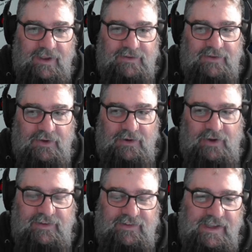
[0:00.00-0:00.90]
So
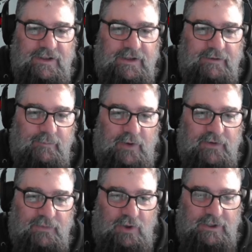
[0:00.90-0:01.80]
I'd steer clear from
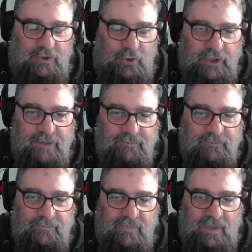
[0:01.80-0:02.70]
those while you're learning.
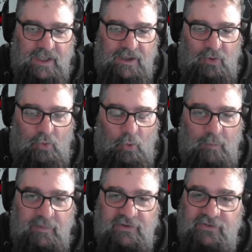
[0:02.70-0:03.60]
Or
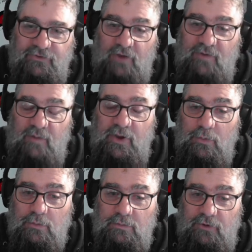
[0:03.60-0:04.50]
maybe just drive
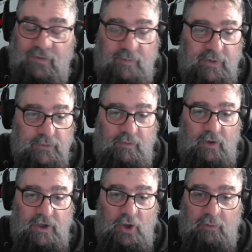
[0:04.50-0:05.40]
uphill. Drive uphill's
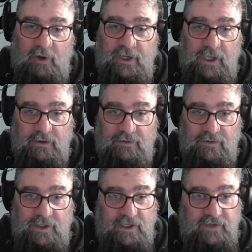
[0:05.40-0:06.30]
fine, no braking.
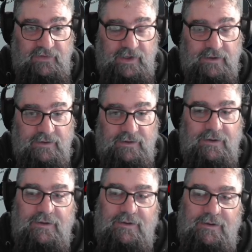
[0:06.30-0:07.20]
Very easy.
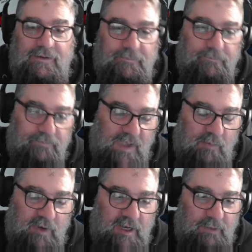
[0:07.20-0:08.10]

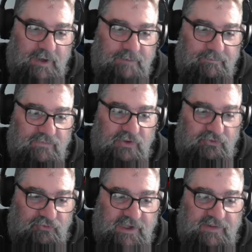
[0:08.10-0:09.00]
But anyway,
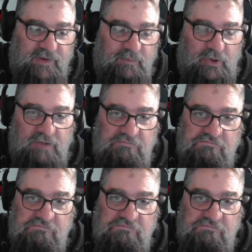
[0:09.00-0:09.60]
treat it simply.